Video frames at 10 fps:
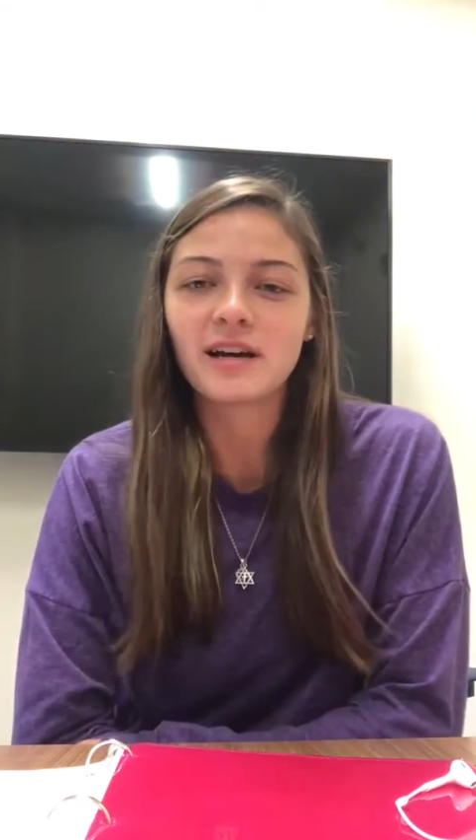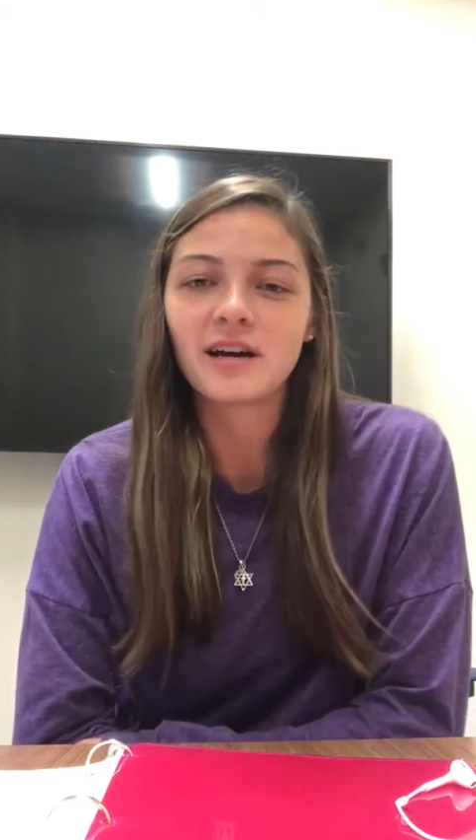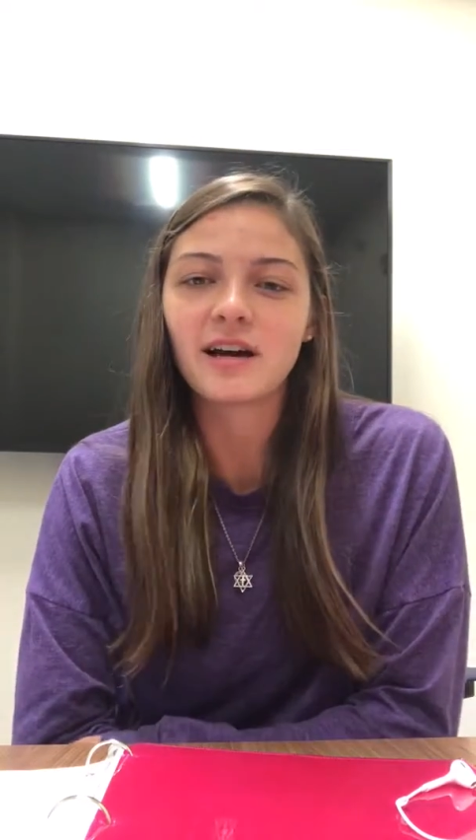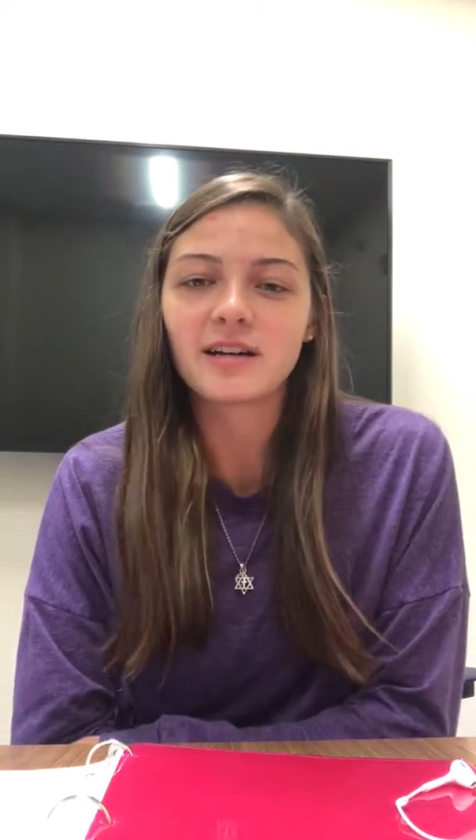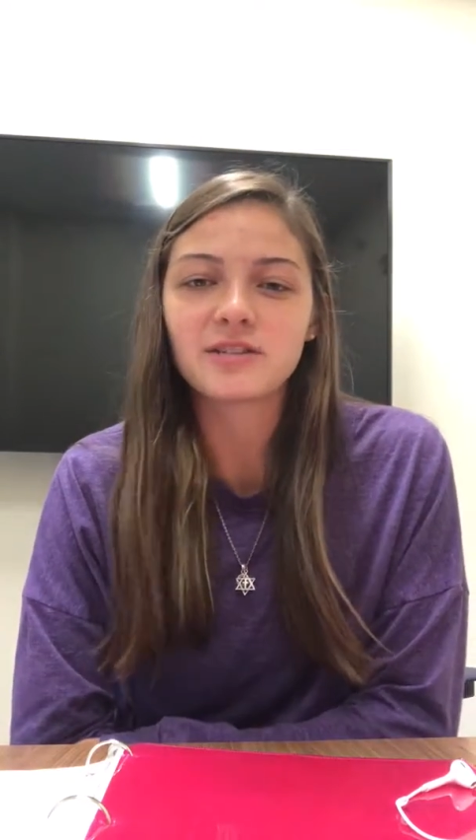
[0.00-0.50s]

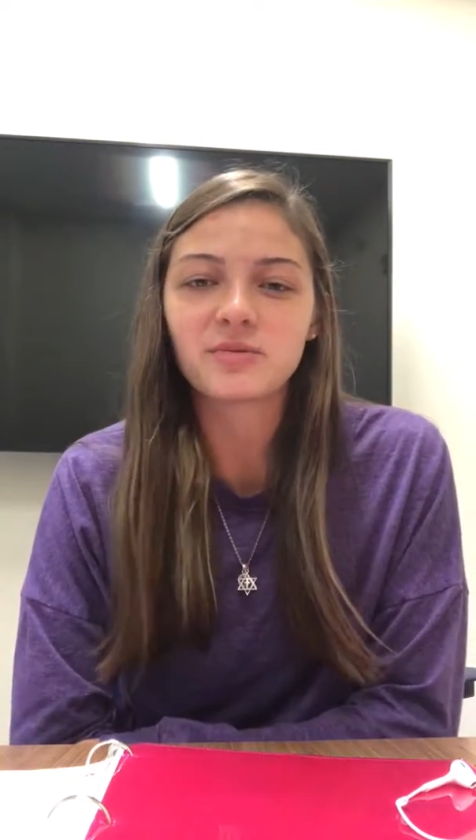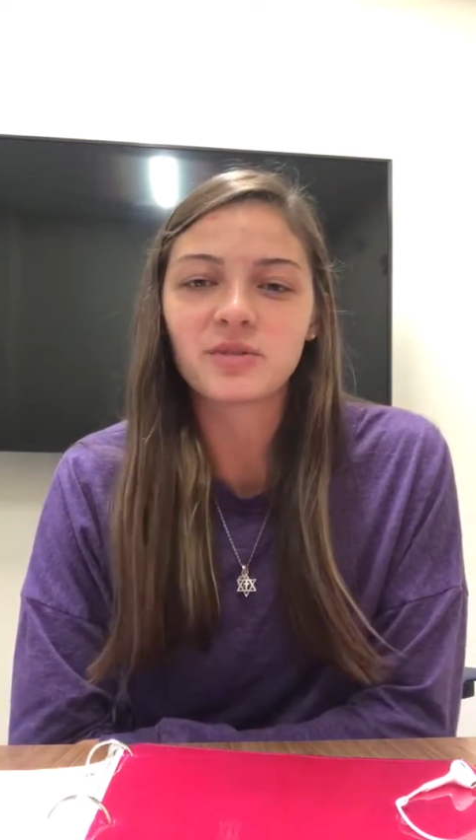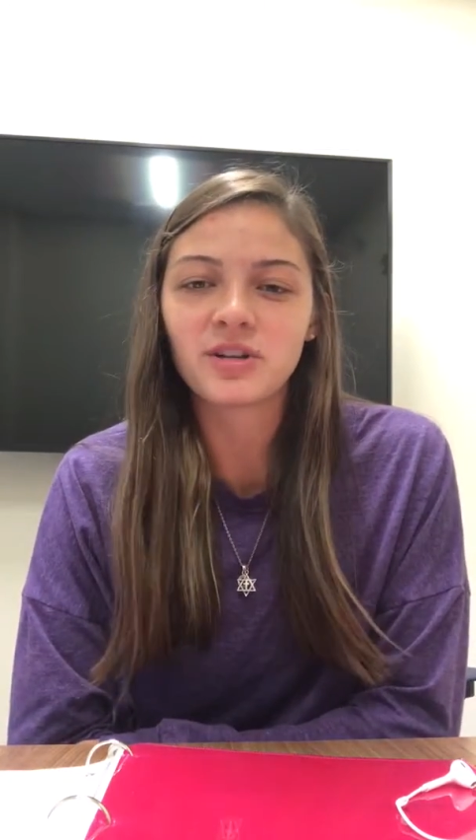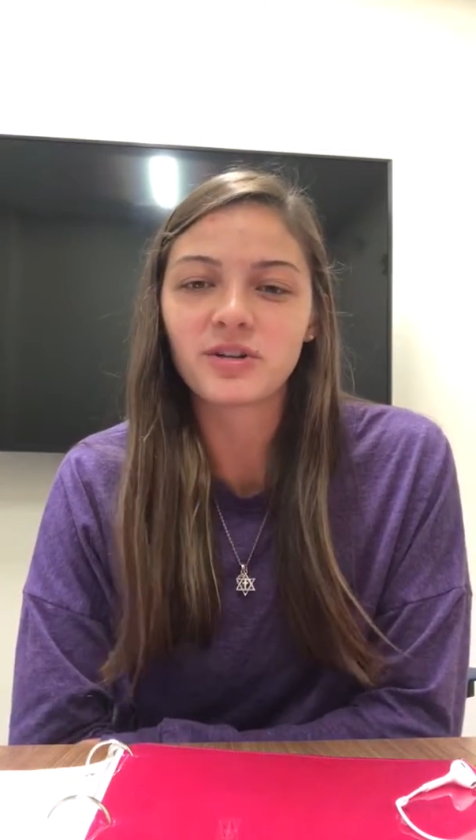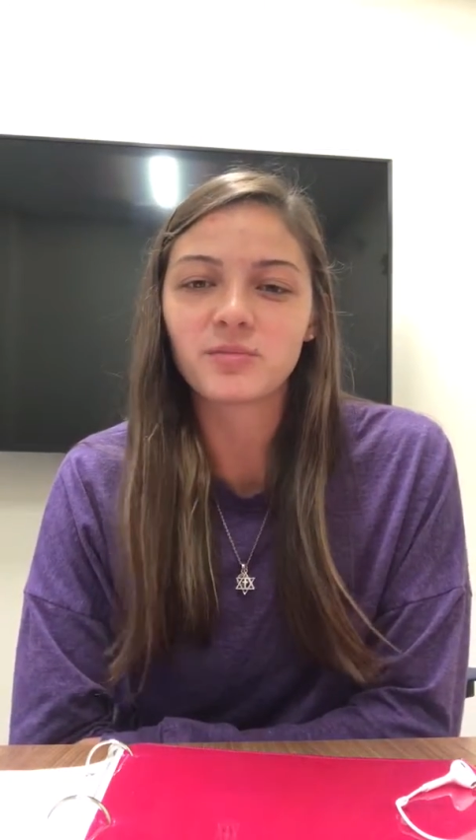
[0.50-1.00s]
I just
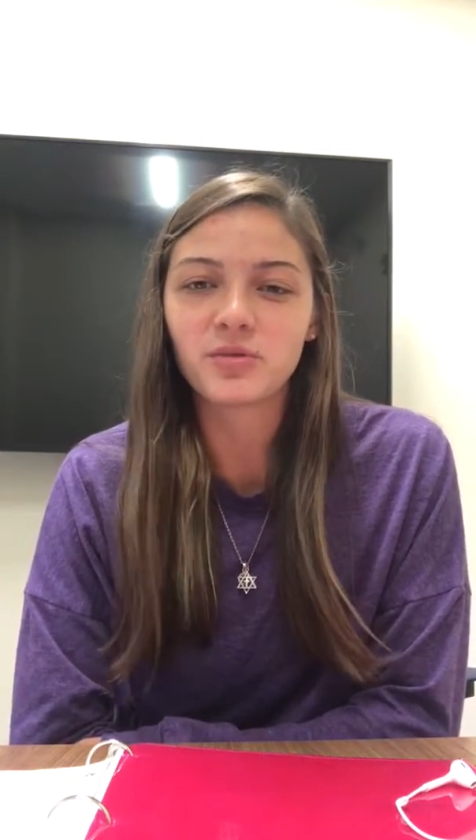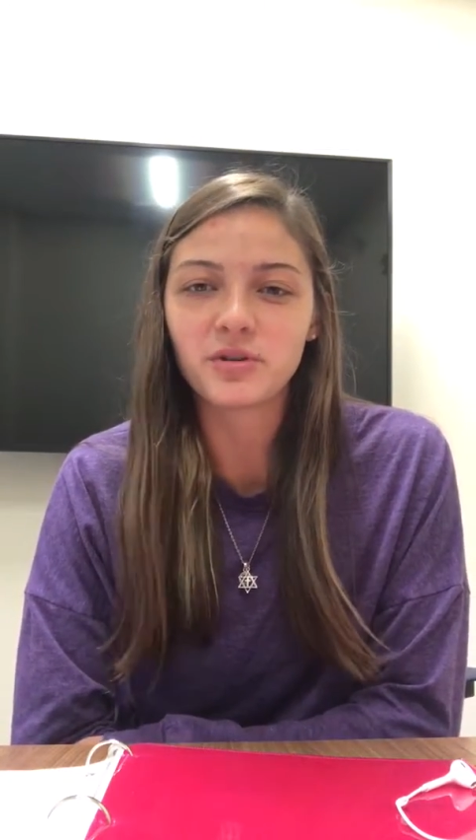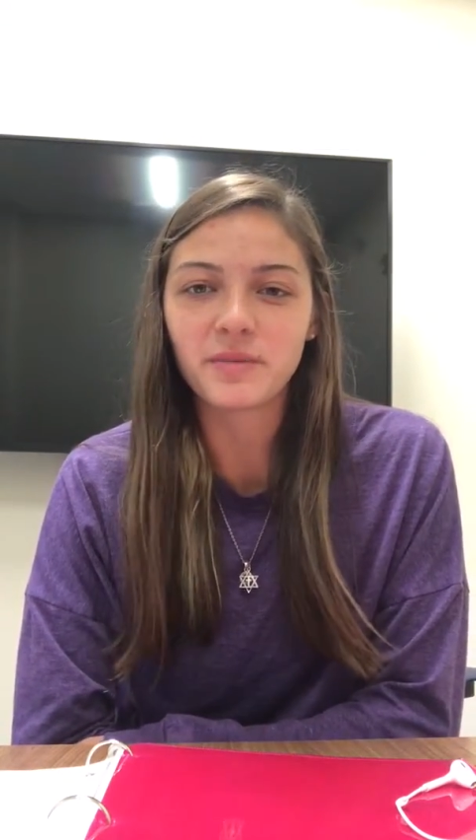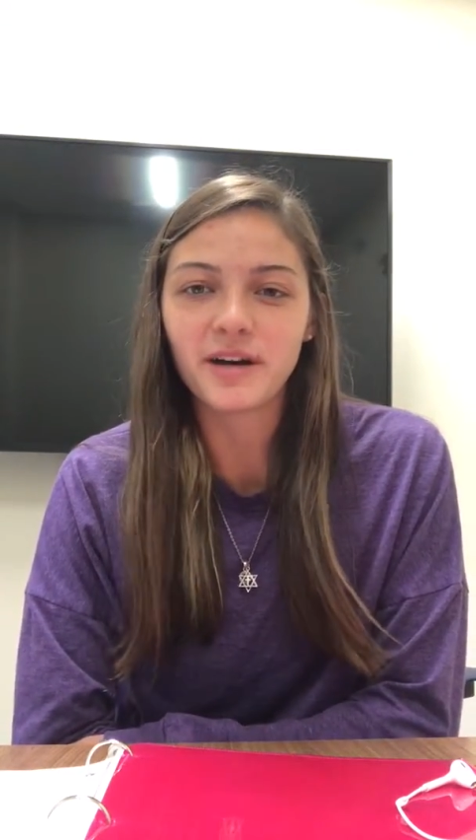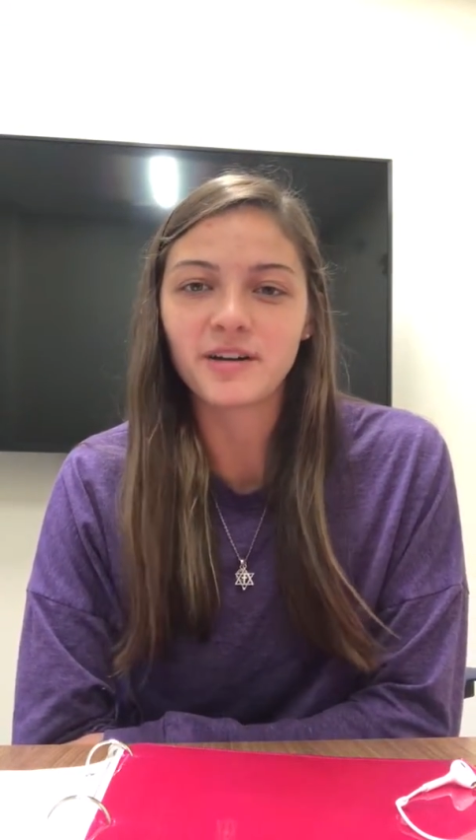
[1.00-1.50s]
want to learn
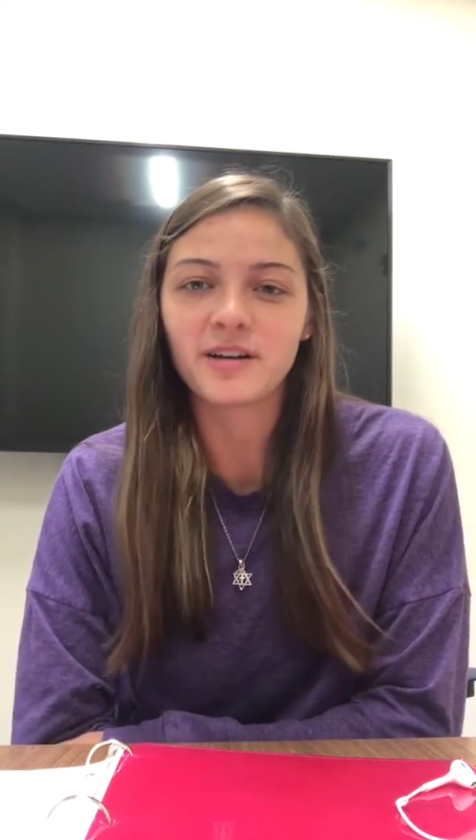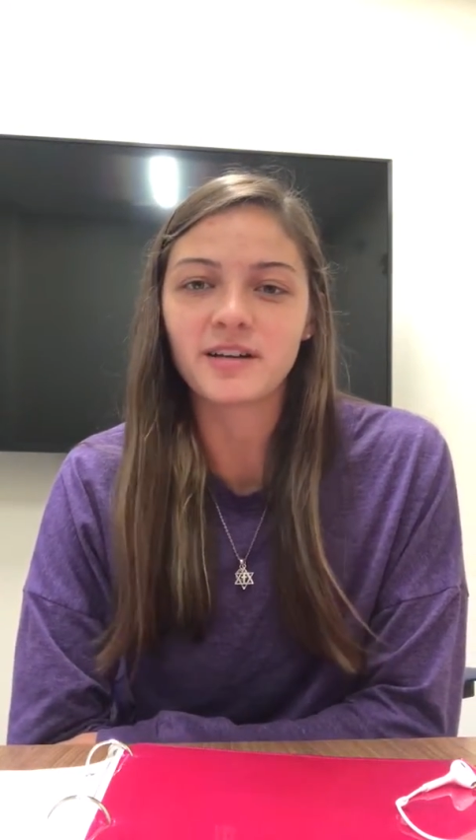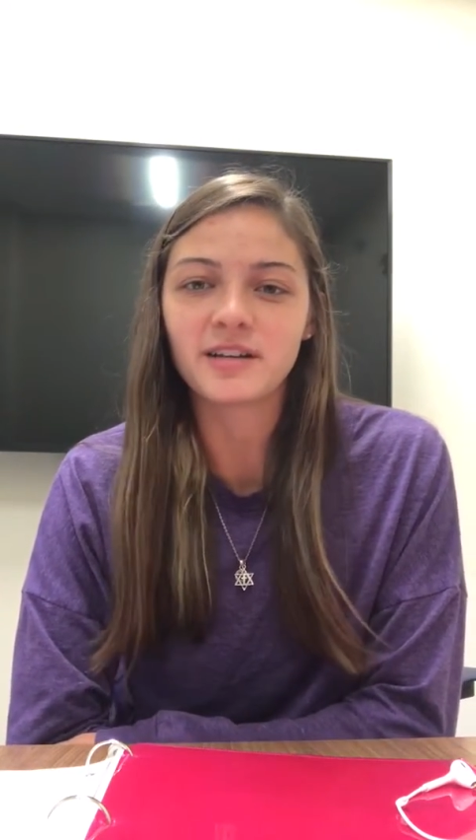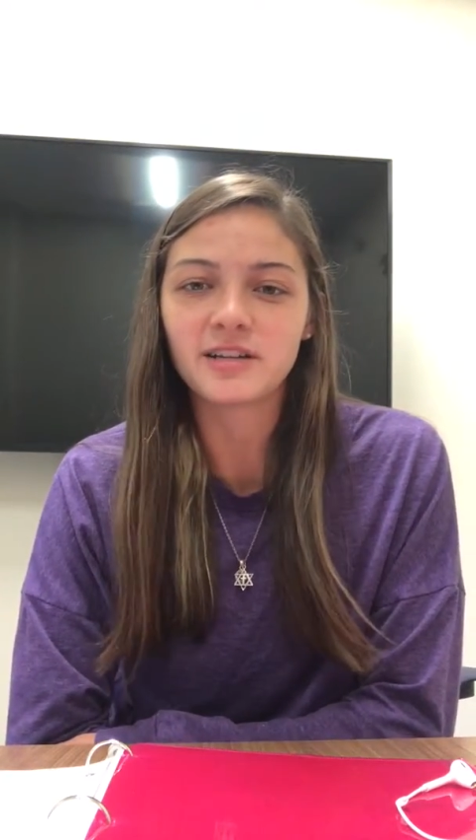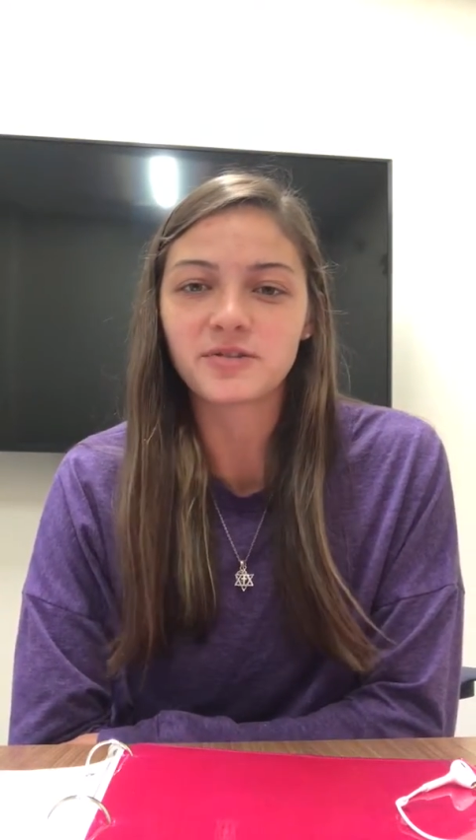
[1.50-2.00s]
more
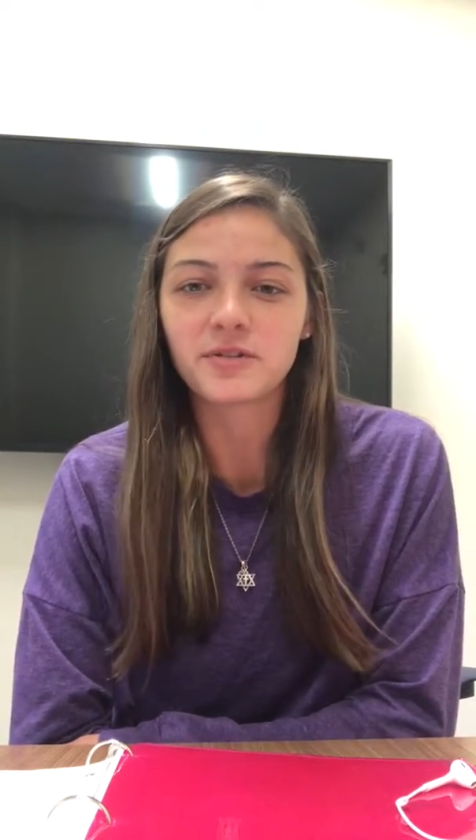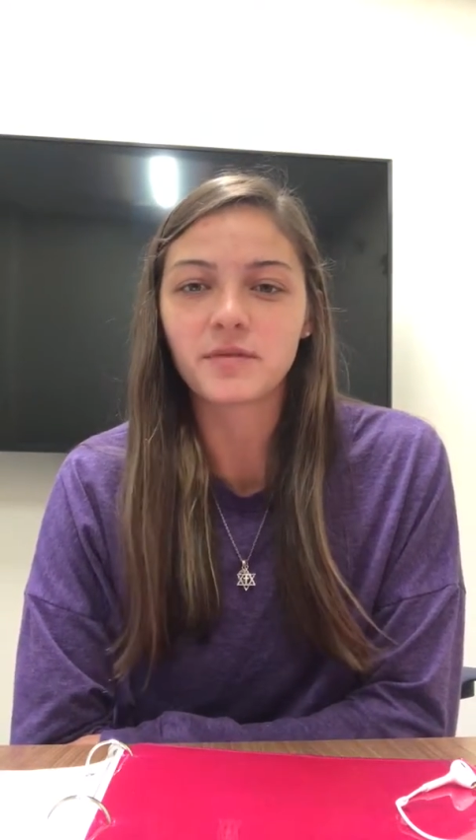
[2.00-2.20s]
about the history